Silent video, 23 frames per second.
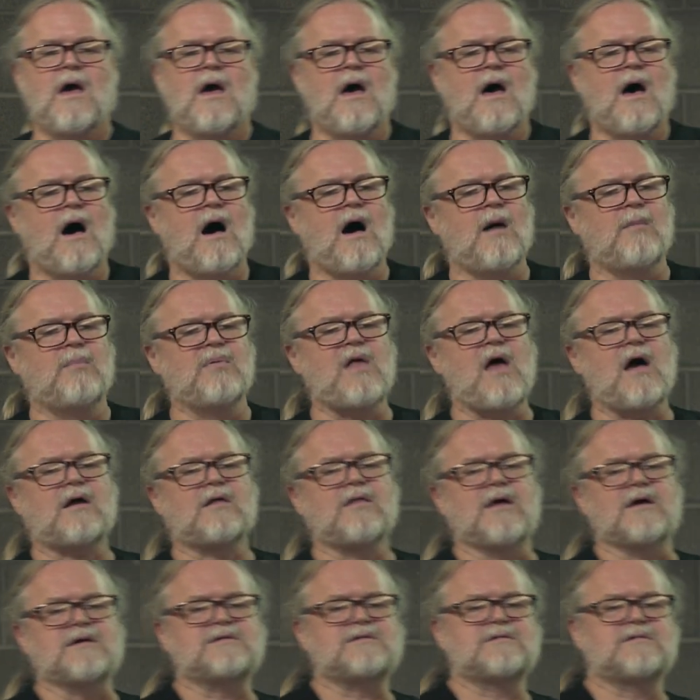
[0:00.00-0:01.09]
Uh, block
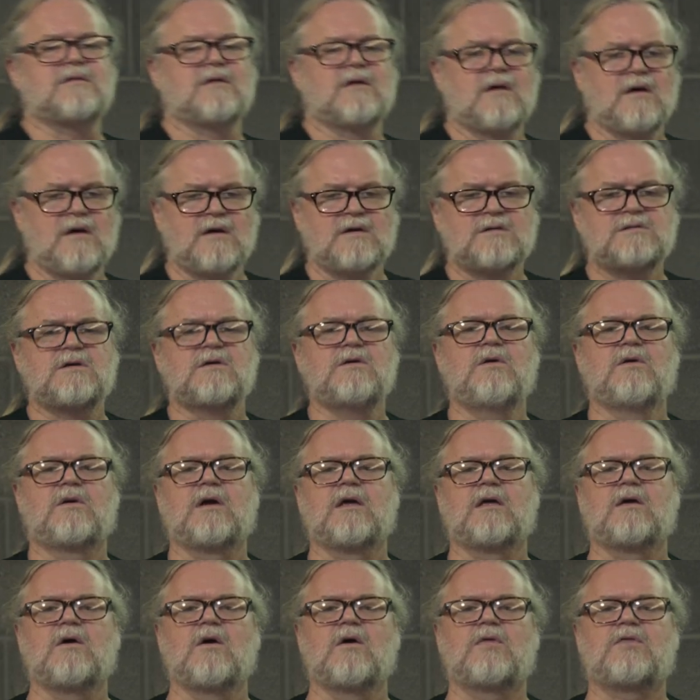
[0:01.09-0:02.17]
lists. So you
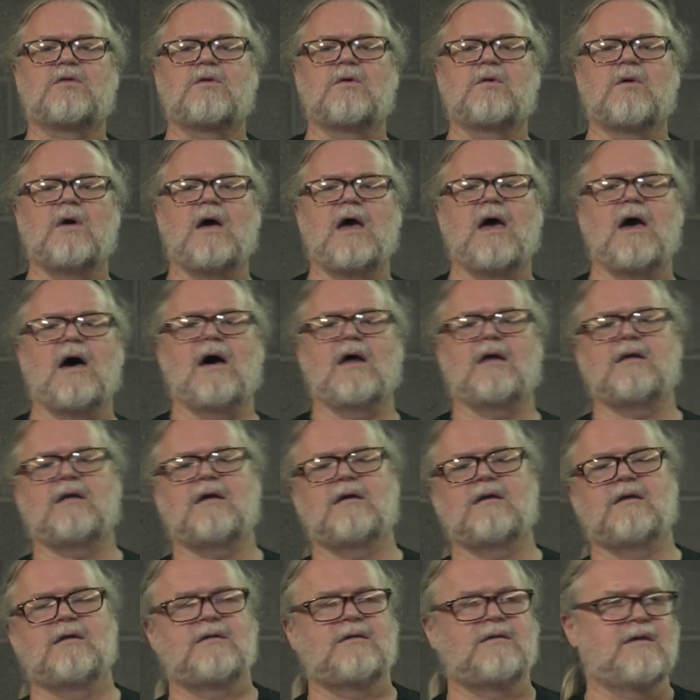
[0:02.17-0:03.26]
can go through and
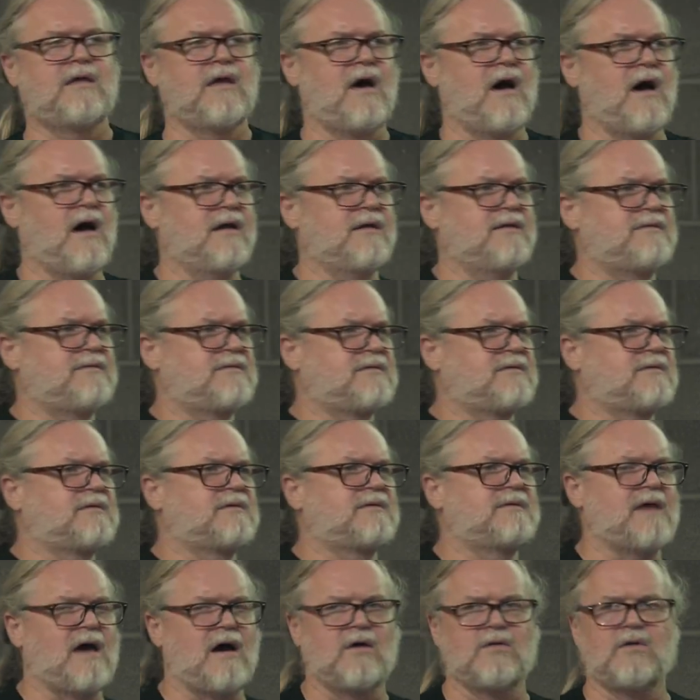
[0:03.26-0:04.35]
uh,
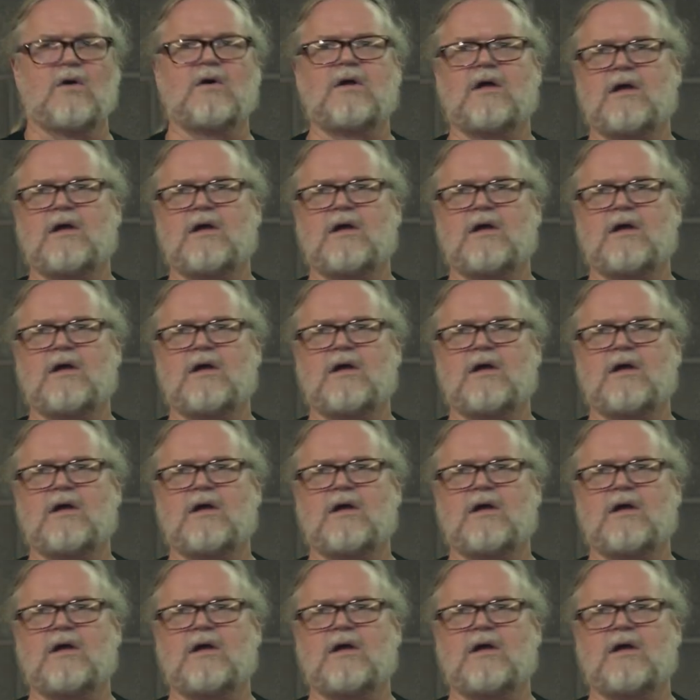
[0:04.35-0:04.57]
download it.